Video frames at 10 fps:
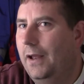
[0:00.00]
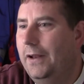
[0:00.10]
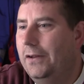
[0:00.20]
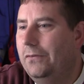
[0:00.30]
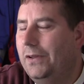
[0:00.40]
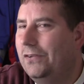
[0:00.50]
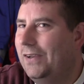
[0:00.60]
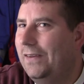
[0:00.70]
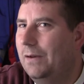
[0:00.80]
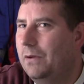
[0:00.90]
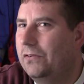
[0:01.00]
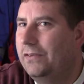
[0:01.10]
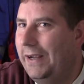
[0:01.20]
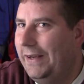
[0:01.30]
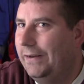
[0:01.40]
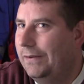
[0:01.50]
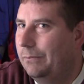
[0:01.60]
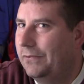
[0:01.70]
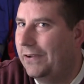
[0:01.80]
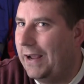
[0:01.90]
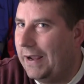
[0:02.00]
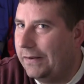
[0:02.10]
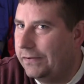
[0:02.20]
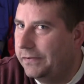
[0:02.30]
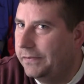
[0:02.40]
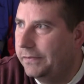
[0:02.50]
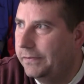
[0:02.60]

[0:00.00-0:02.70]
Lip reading: It doesn't really say anything about state income tax.